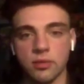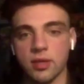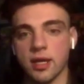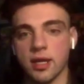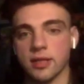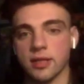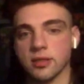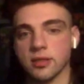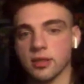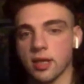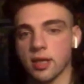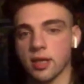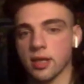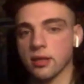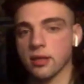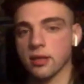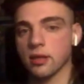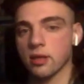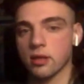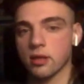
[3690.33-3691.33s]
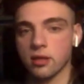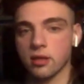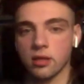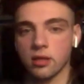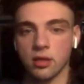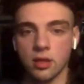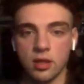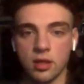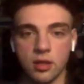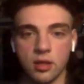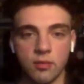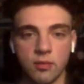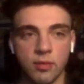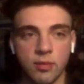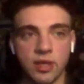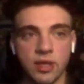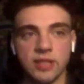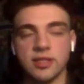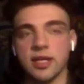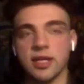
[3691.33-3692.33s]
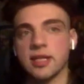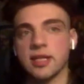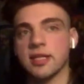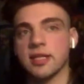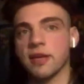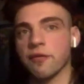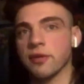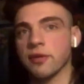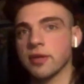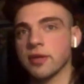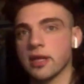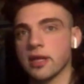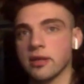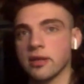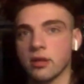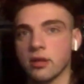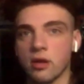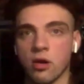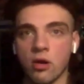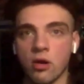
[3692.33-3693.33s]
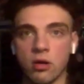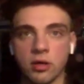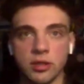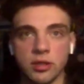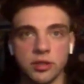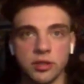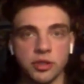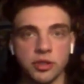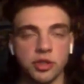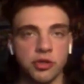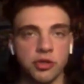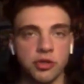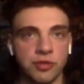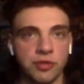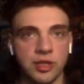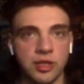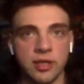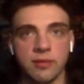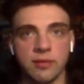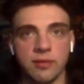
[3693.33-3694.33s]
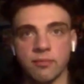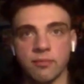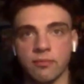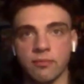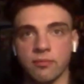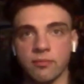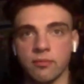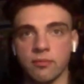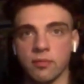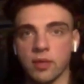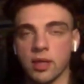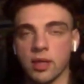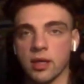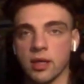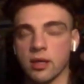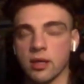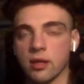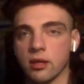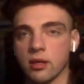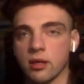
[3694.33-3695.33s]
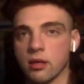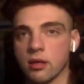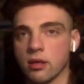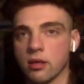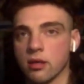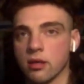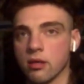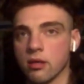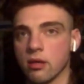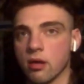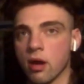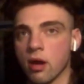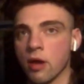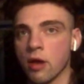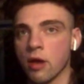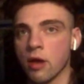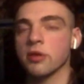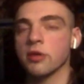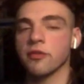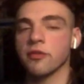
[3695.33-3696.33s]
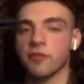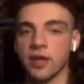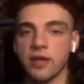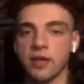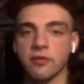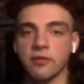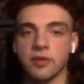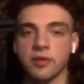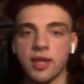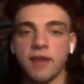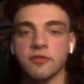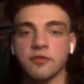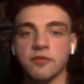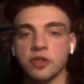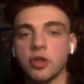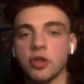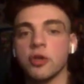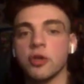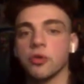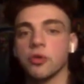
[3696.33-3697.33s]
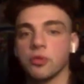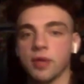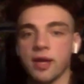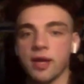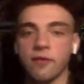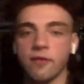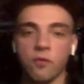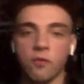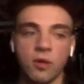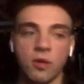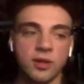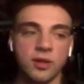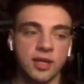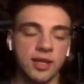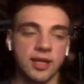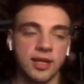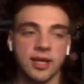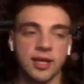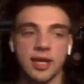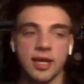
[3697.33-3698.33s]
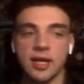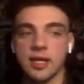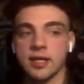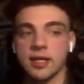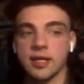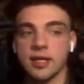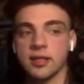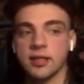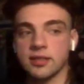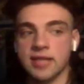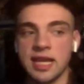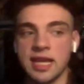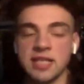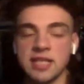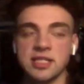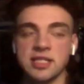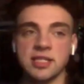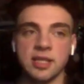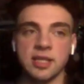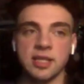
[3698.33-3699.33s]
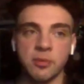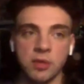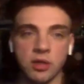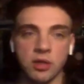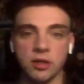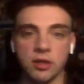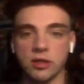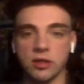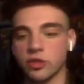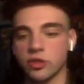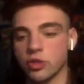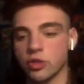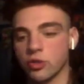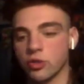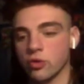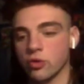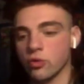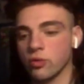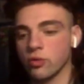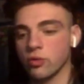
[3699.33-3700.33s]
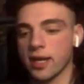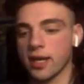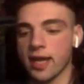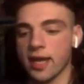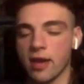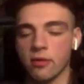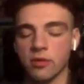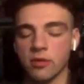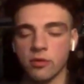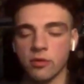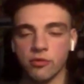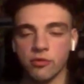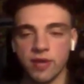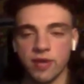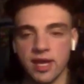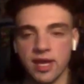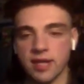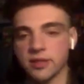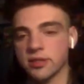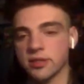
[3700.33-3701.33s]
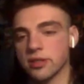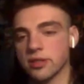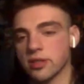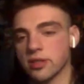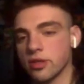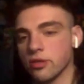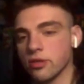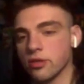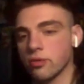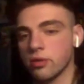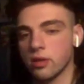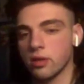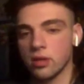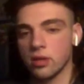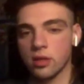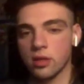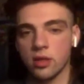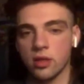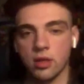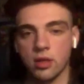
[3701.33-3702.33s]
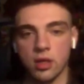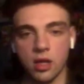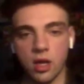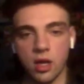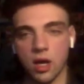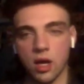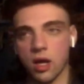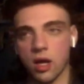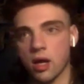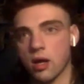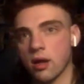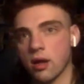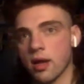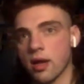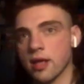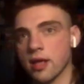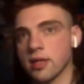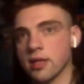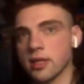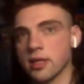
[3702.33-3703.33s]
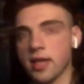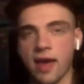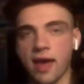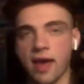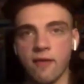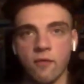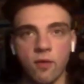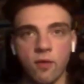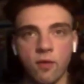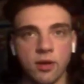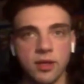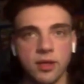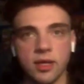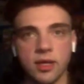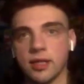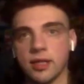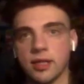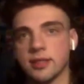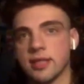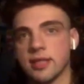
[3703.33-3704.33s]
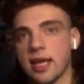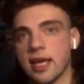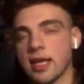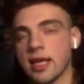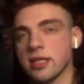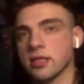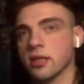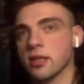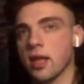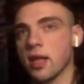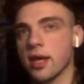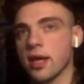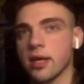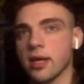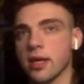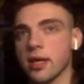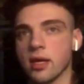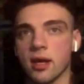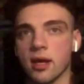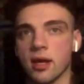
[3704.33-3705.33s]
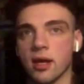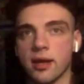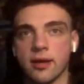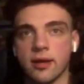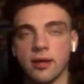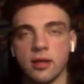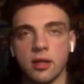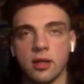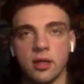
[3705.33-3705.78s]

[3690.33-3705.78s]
that's but it's like different than their orange cream like other flavor. They have two. They have one that like tastes similar to like how the Reigns do. And then they have one that like tastes like now